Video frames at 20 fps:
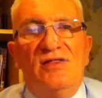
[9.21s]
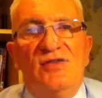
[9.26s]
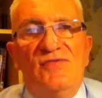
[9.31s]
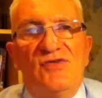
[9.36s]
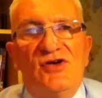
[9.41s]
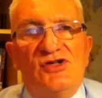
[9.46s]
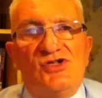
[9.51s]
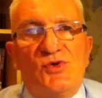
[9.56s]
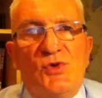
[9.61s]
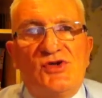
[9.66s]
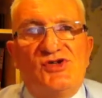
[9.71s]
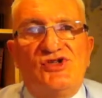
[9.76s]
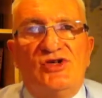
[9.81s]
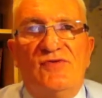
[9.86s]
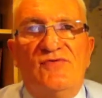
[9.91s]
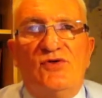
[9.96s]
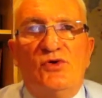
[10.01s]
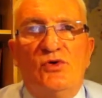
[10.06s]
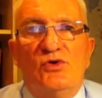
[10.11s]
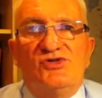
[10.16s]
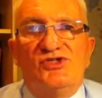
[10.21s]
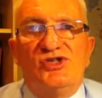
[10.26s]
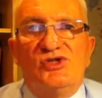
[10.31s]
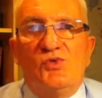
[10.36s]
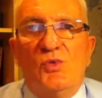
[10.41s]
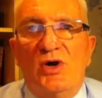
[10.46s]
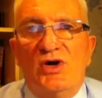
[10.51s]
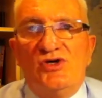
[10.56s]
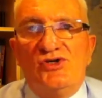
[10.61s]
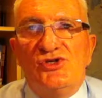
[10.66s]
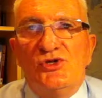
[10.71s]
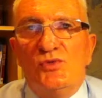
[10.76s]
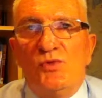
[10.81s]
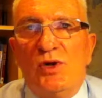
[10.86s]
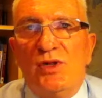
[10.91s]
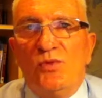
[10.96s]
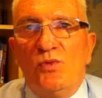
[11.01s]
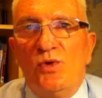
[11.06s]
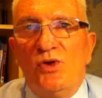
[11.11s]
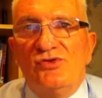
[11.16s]
The first question, of course, is why should
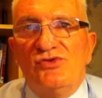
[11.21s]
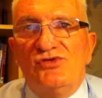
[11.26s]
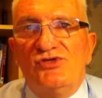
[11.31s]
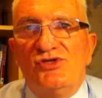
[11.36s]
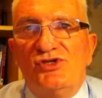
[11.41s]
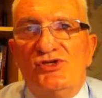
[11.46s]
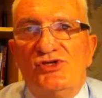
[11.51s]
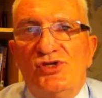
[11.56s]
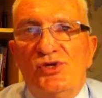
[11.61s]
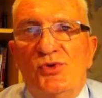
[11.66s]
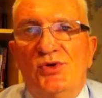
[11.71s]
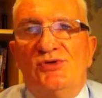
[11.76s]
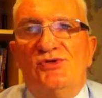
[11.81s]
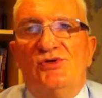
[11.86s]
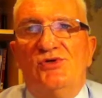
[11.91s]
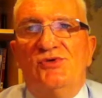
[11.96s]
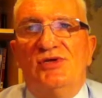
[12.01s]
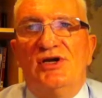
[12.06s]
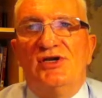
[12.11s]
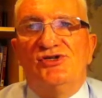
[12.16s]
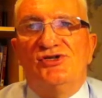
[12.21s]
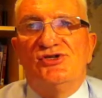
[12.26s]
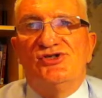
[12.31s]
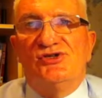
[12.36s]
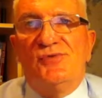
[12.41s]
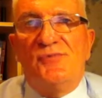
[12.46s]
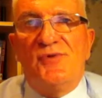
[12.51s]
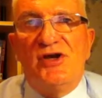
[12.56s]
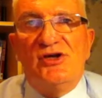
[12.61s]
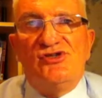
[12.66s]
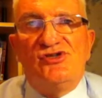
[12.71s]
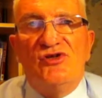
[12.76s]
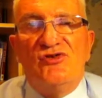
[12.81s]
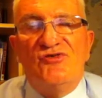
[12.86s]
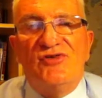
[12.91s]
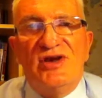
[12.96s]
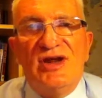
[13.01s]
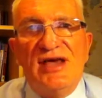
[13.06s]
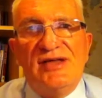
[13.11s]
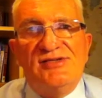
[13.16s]
one want to do a due diligence appraisal
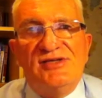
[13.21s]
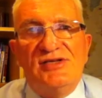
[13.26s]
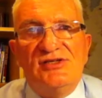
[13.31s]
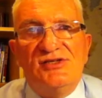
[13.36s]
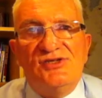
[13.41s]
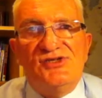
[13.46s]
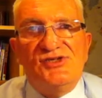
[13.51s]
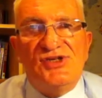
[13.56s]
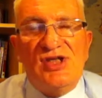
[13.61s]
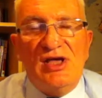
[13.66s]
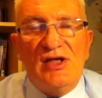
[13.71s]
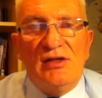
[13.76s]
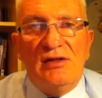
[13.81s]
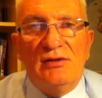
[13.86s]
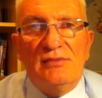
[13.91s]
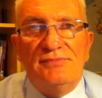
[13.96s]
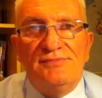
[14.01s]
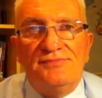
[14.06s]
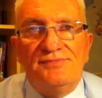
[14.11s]
relating to steel?